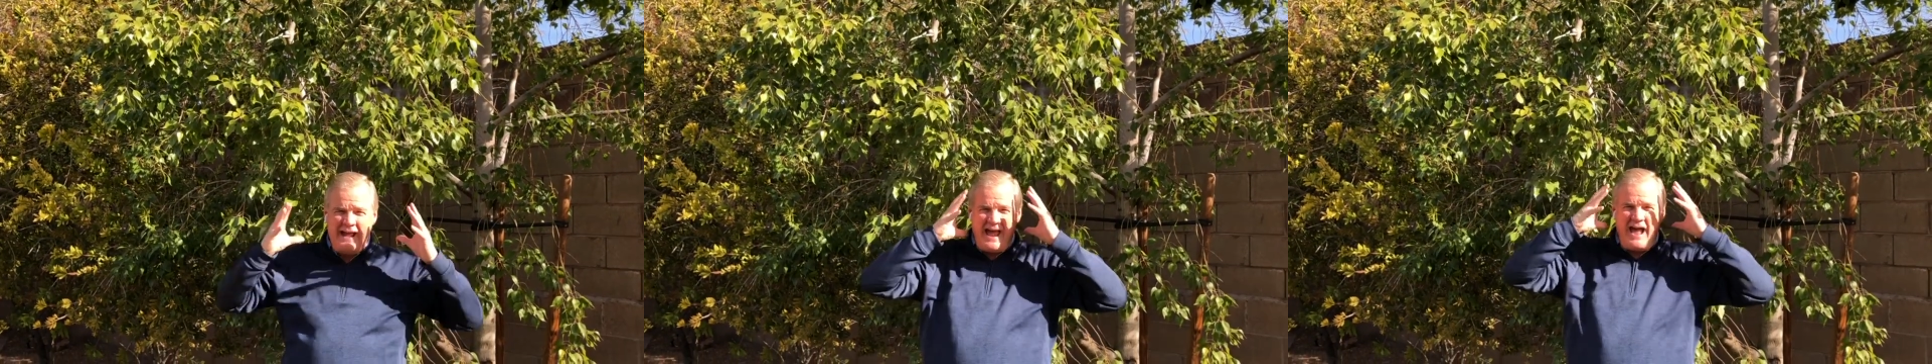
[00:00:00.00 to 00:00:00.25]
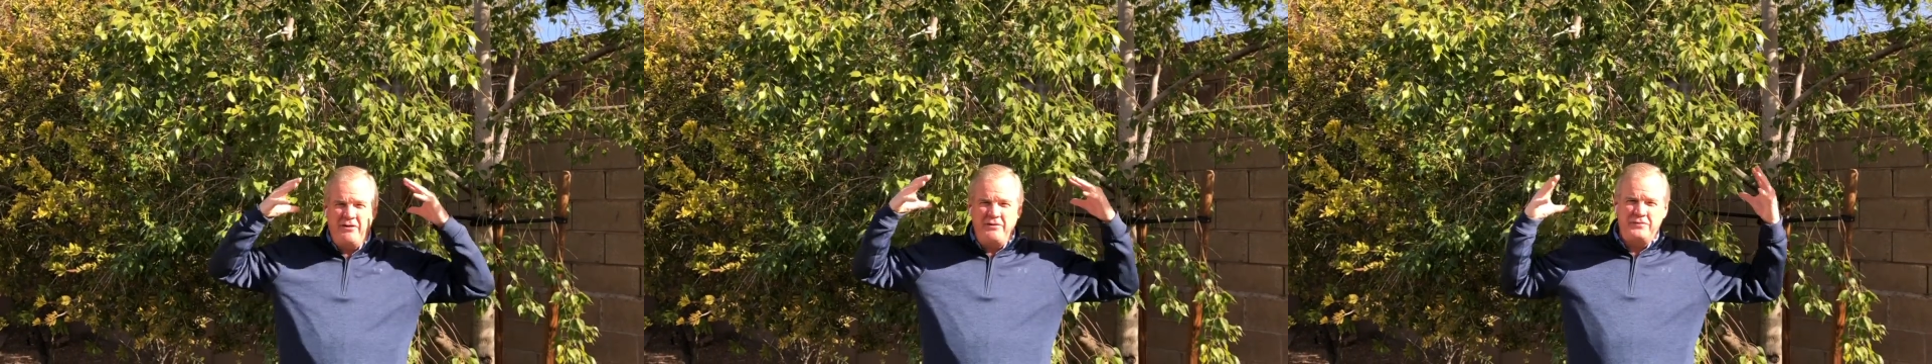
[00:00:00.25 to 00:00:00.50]

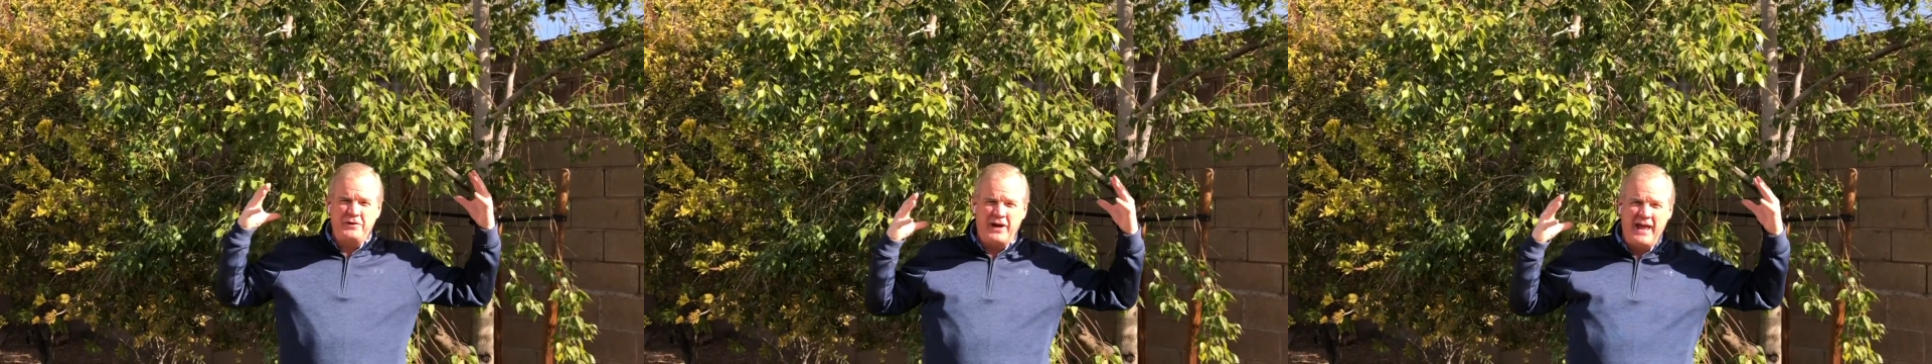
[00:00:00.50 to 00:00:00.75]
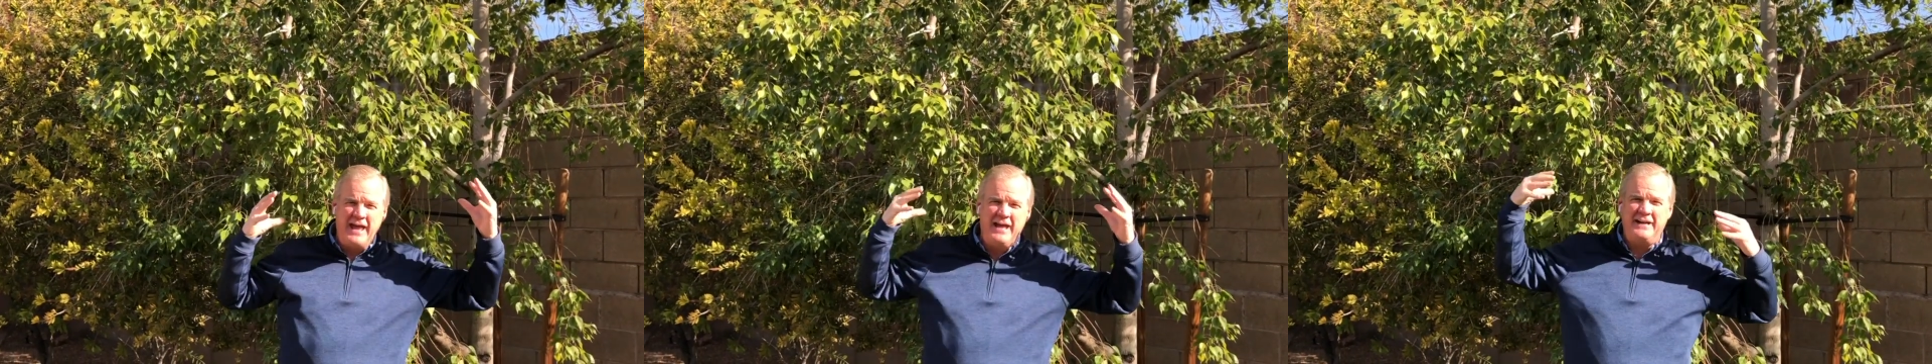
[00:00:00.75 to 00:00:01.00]
out of your
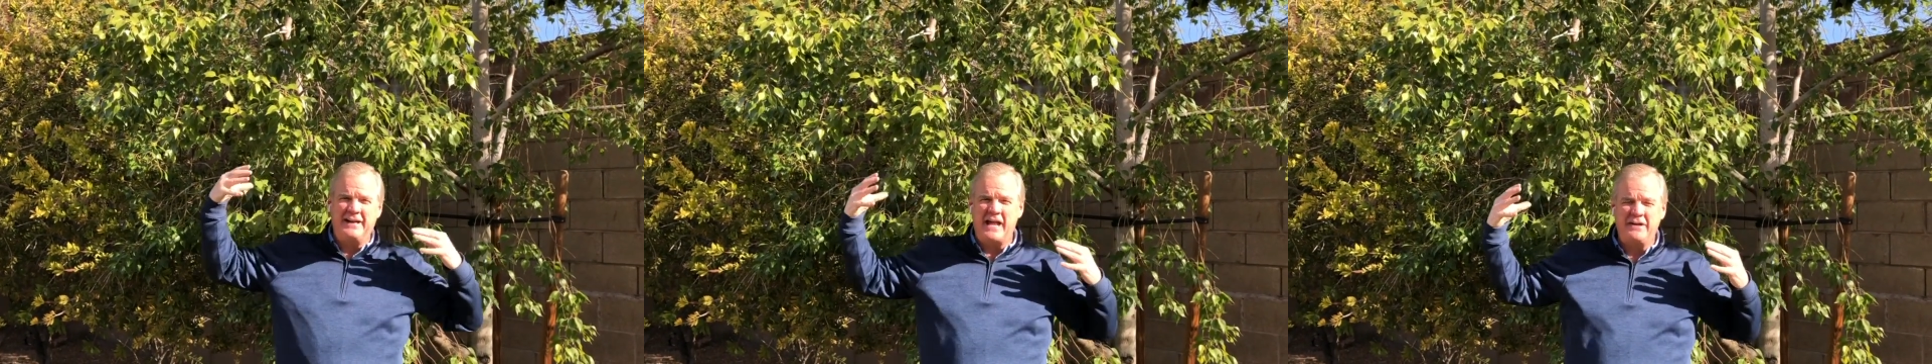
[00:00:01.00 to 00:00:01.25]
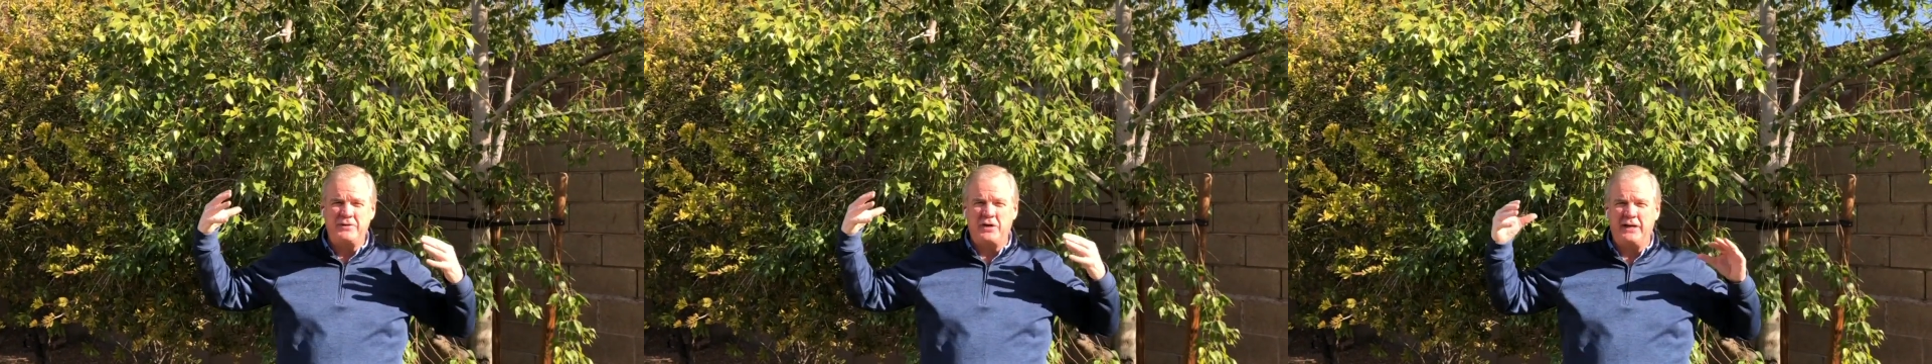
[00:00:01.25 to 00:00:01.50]
head and out
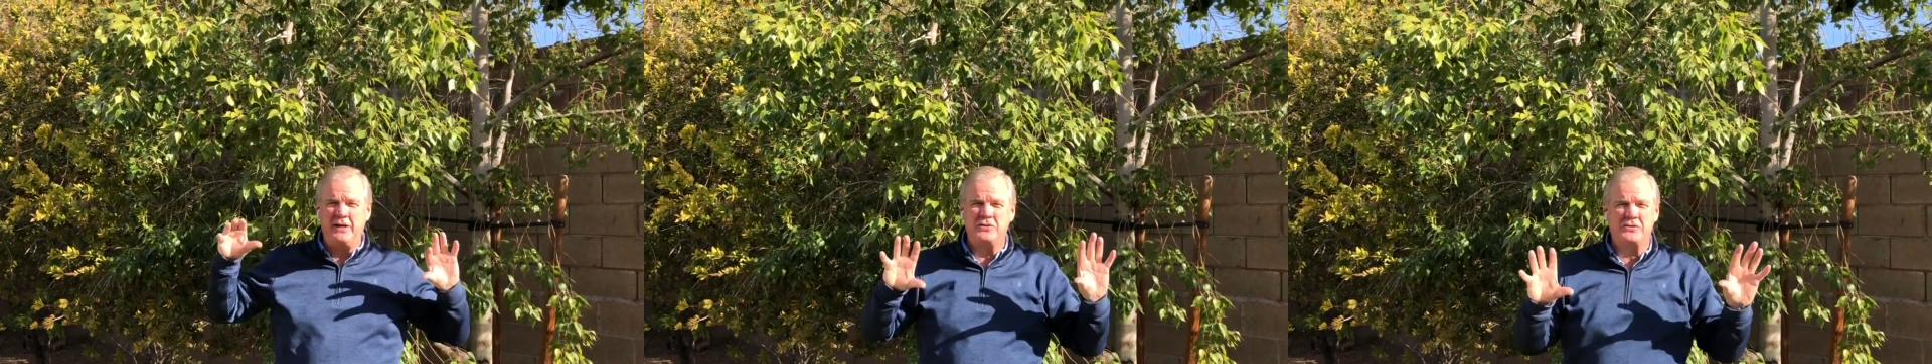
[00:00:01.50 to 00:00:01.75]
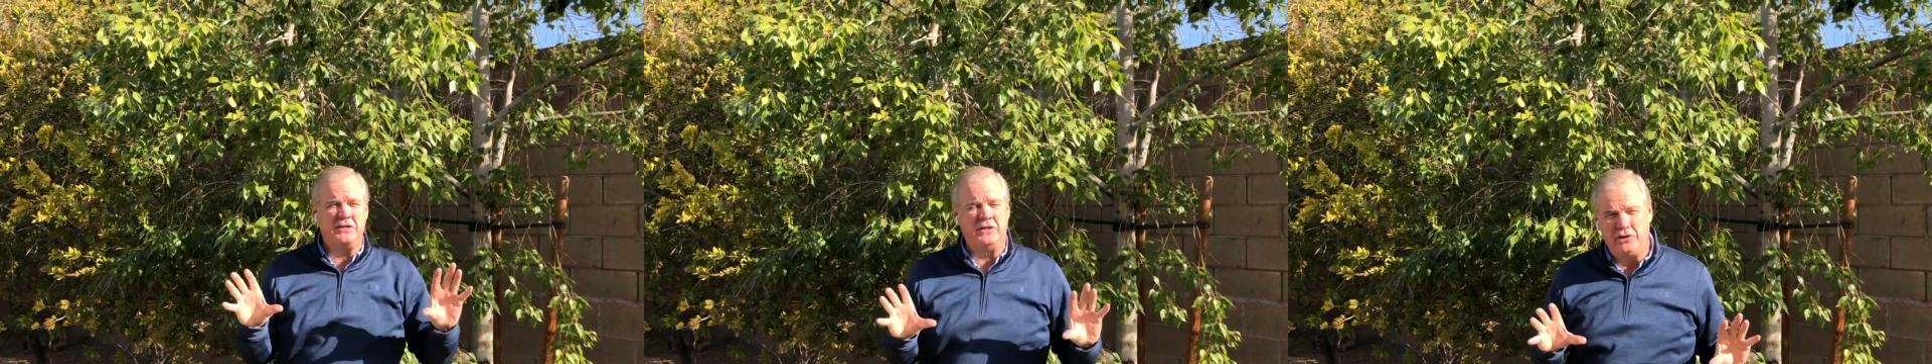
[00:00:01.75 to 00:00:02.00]
of your
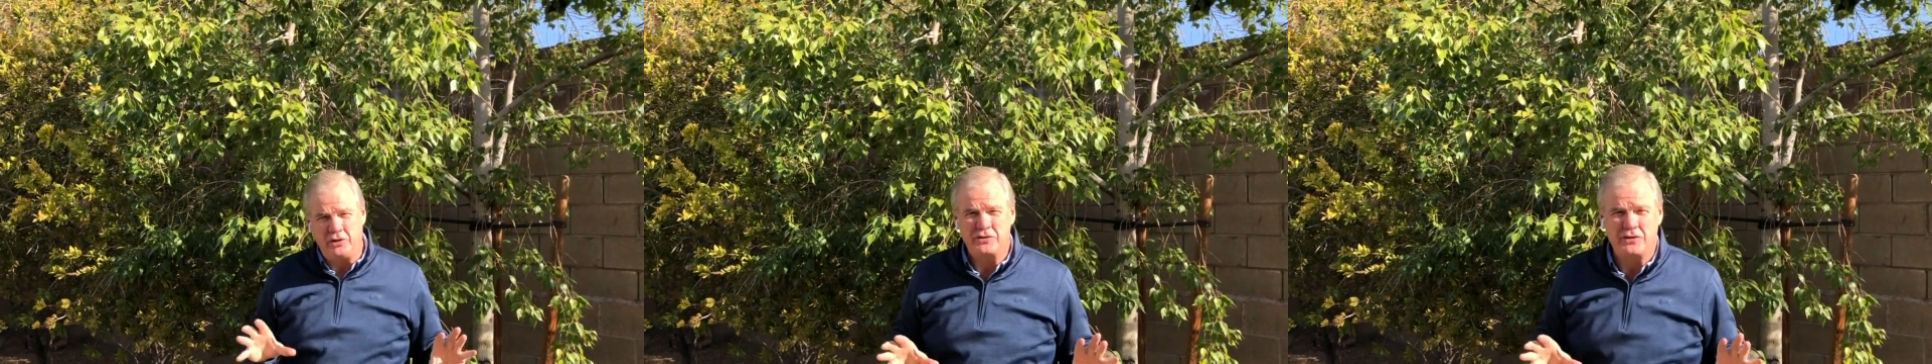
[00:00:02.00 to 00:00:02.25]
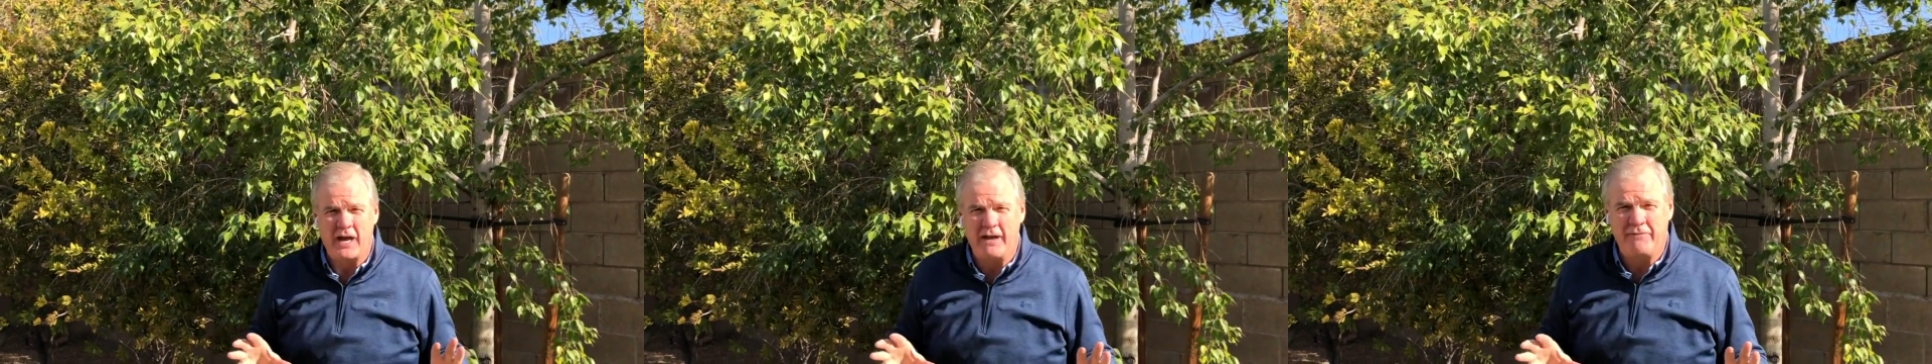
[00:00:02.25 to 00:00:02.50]
ears and it
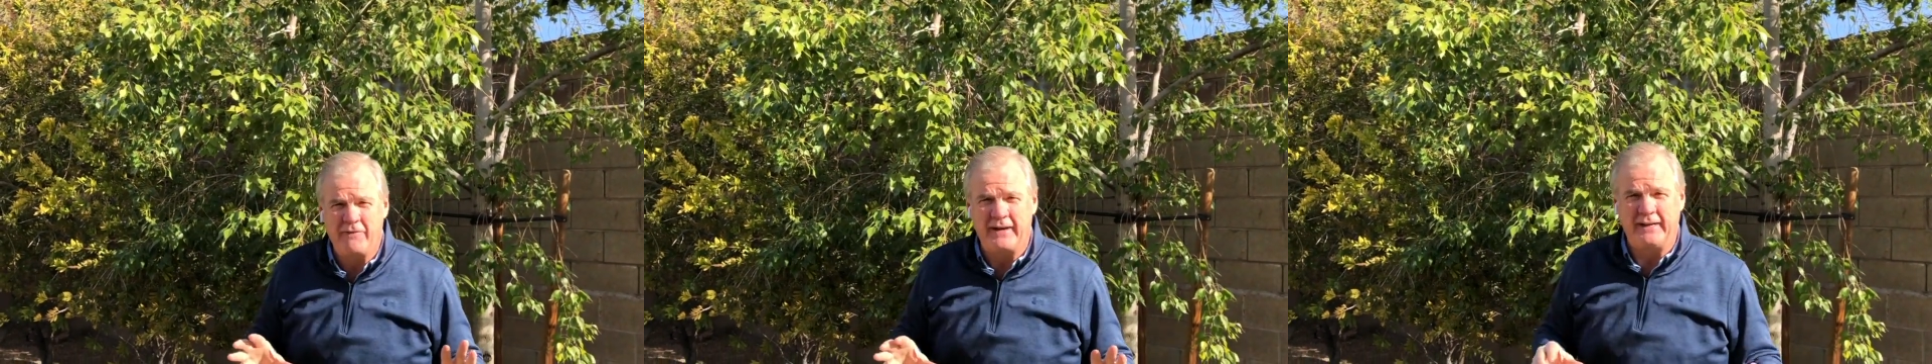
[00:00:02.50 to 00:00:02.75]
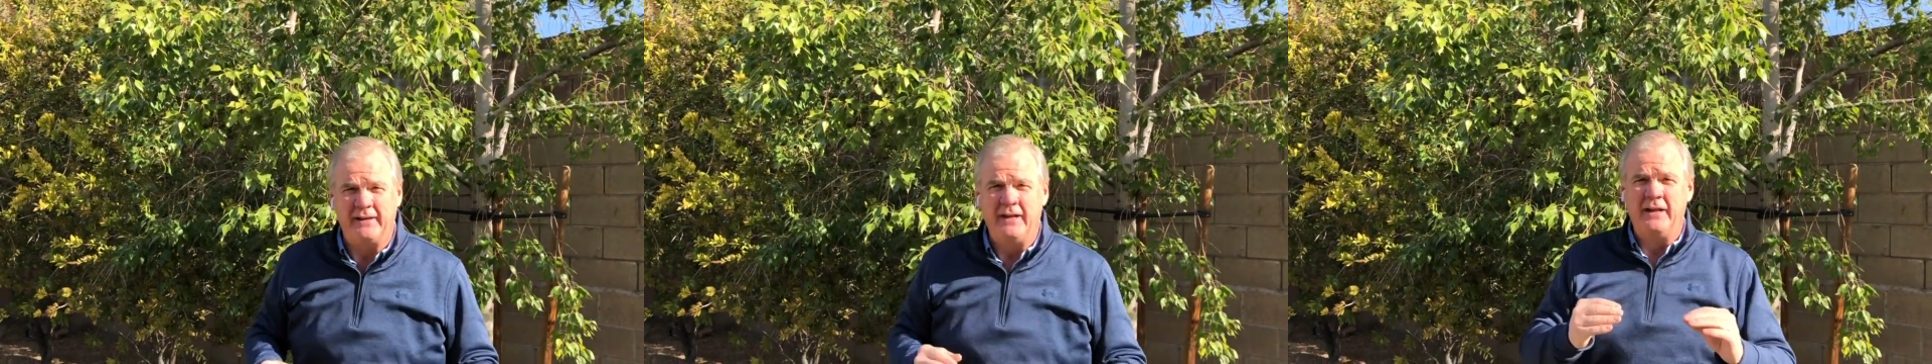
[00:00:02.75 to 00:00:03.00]
looks kind of funny.